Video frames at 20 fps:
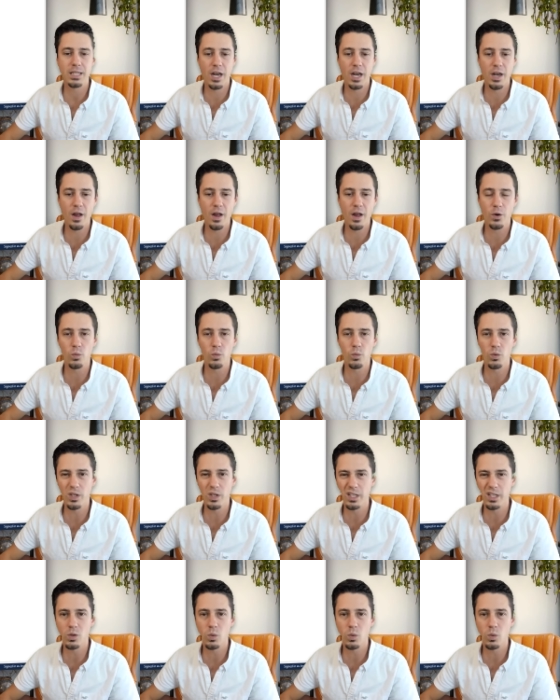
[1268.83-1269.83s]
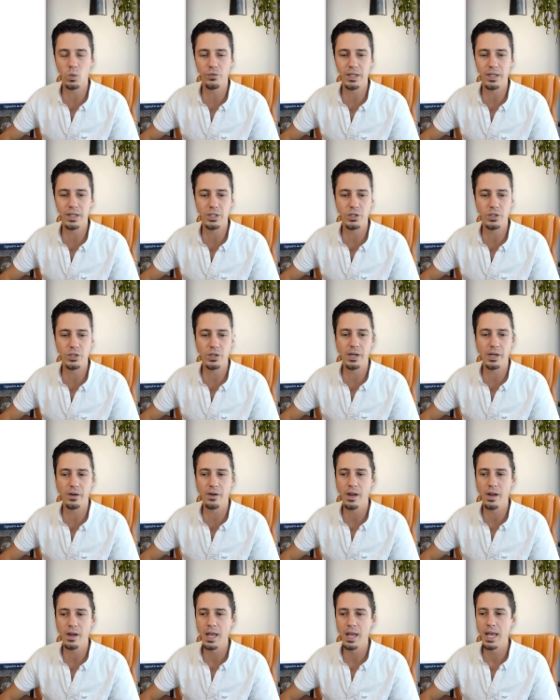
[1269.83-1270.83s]
Another really cool feature
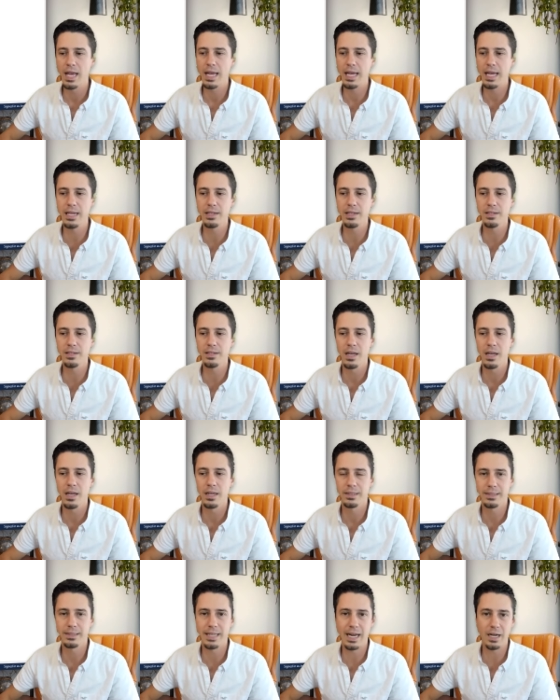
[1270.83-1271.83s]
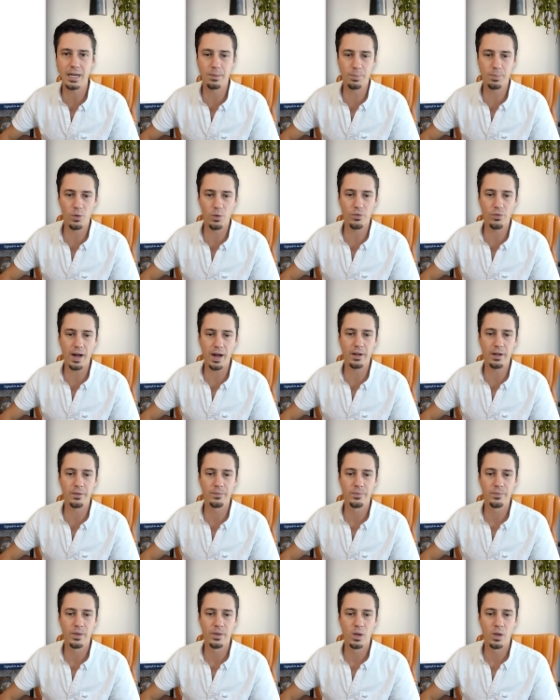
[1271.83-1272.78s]
here is data profile.